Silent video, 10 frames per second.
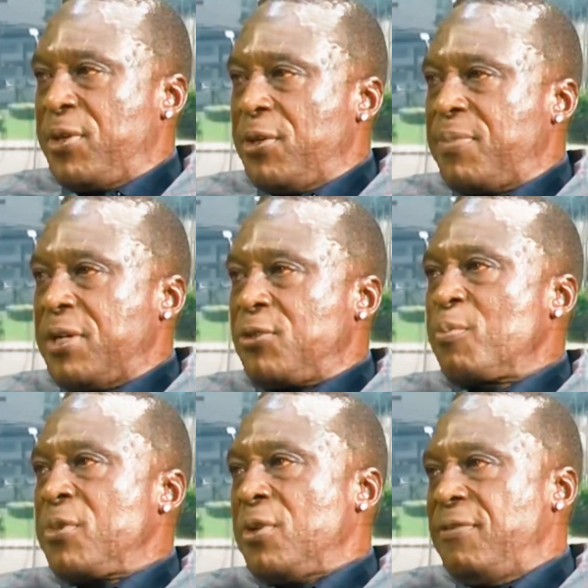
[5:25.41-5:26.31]
up and took
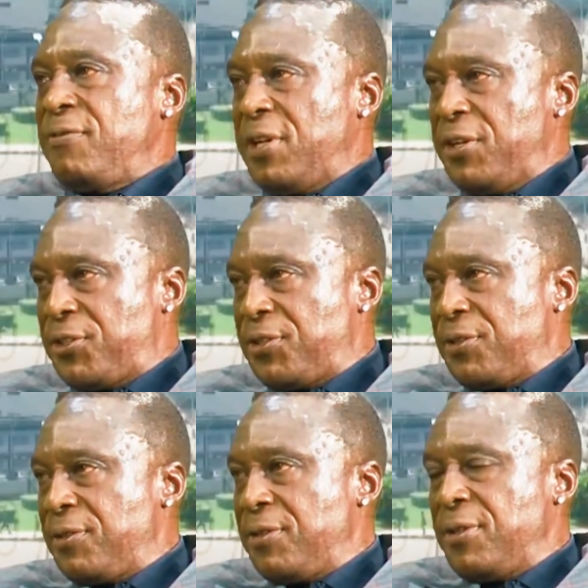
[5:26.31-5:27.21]
me to the village.
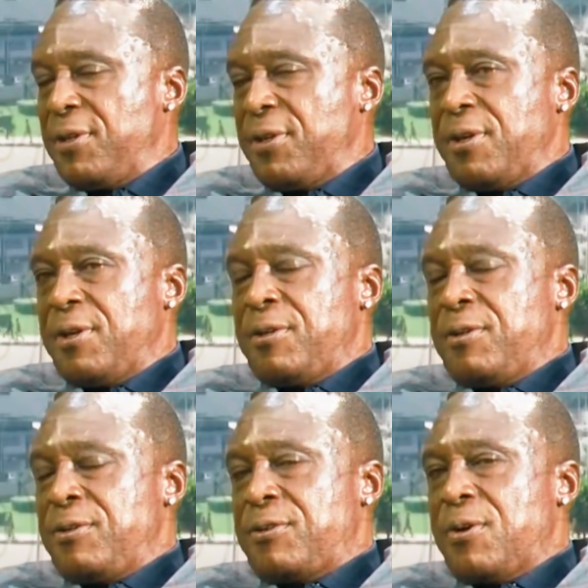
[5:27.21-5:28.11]

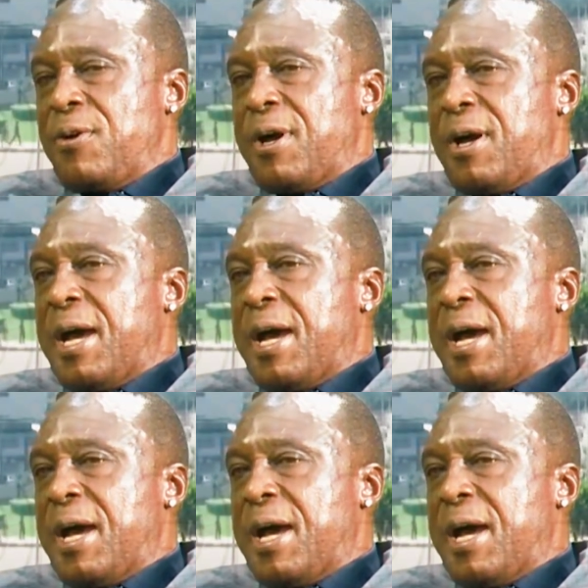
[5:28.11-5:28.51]
So